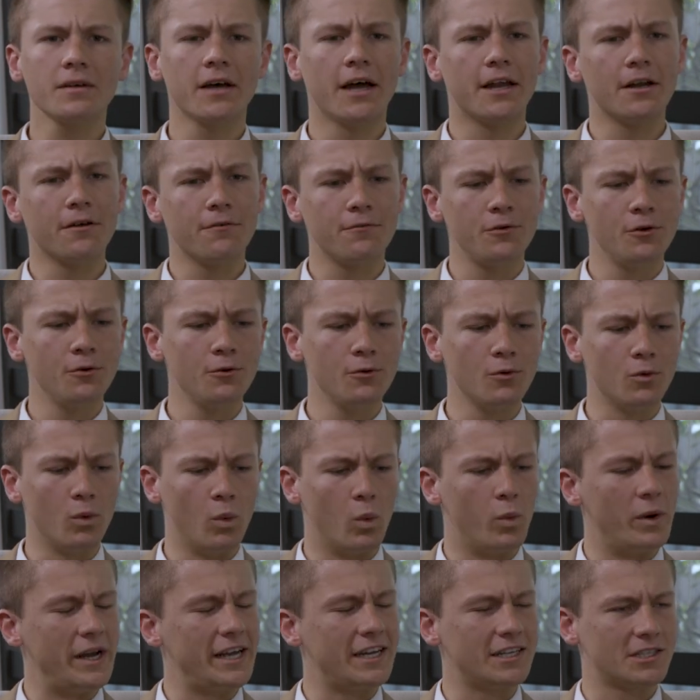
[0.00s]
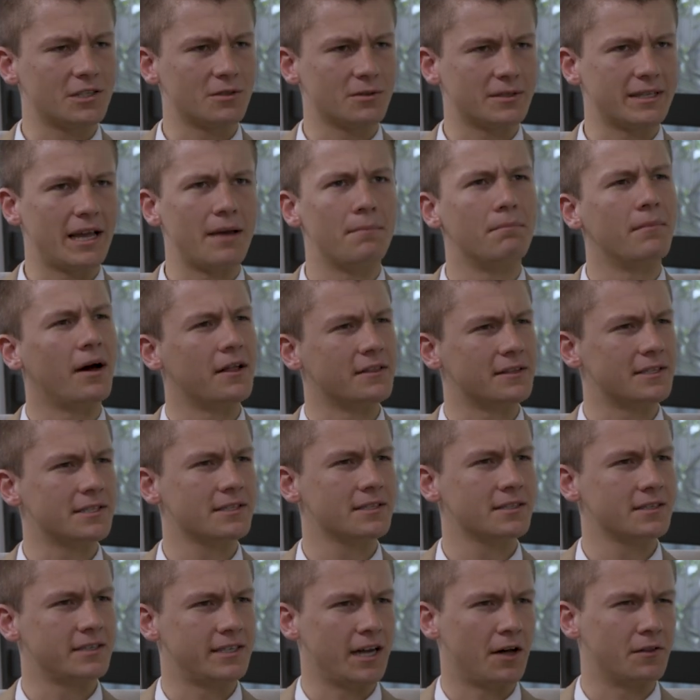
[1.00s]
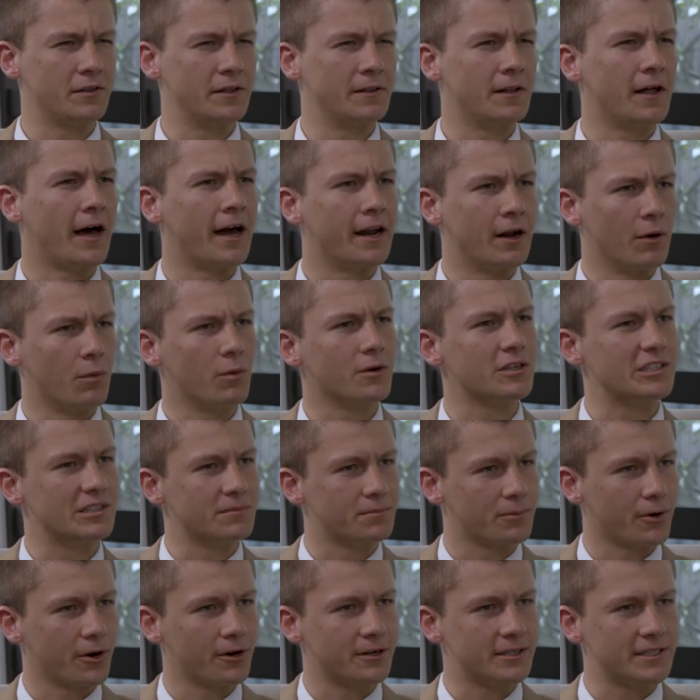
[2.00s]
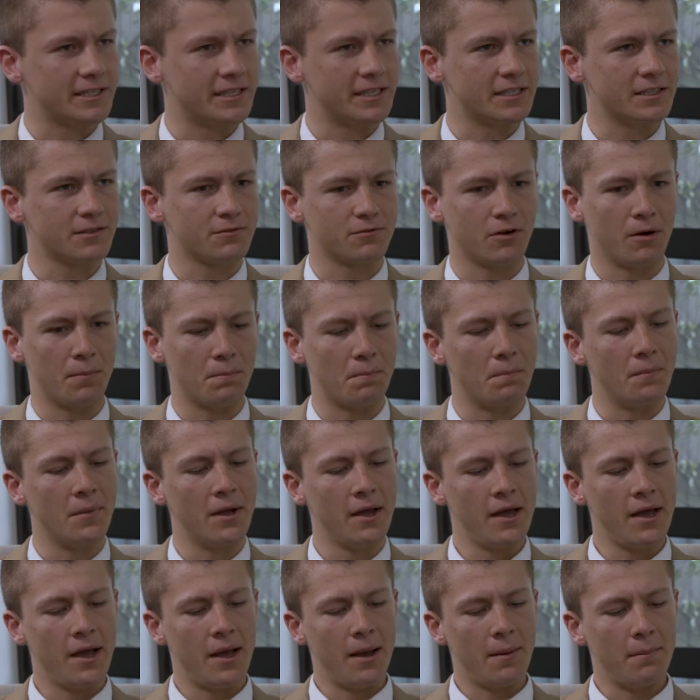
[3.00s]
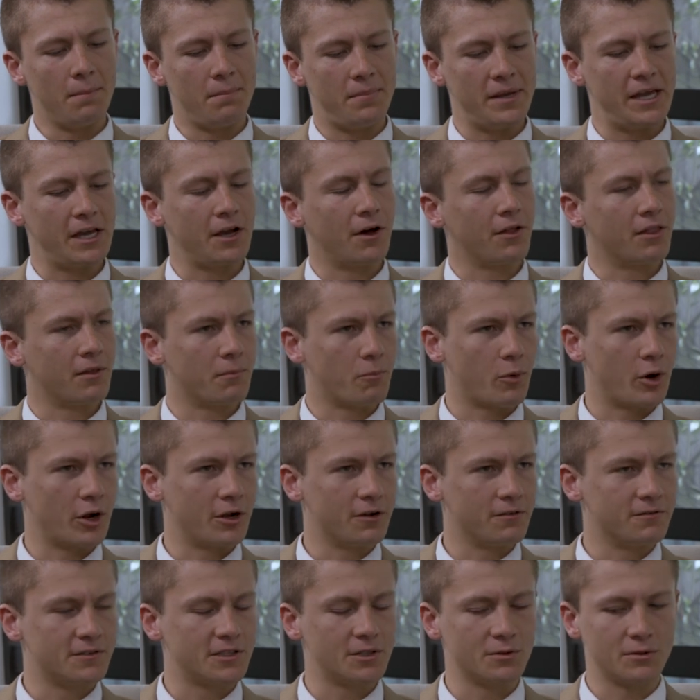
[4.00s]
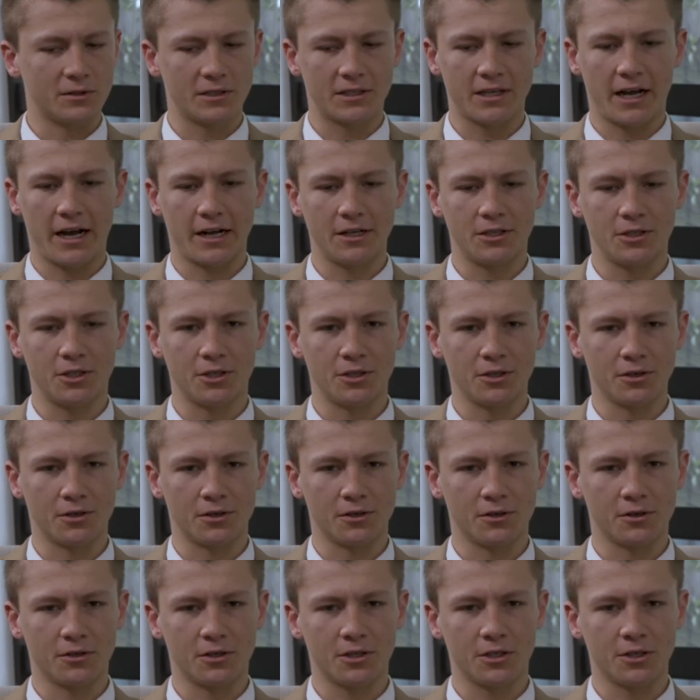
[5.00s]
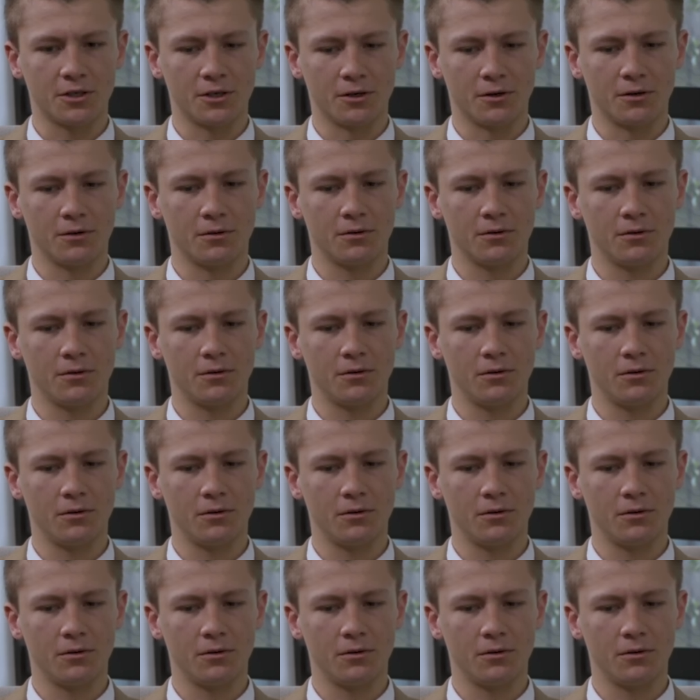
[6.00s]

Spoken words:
And a few weeks or say months down the line, it was a process from being on the brink of suicide to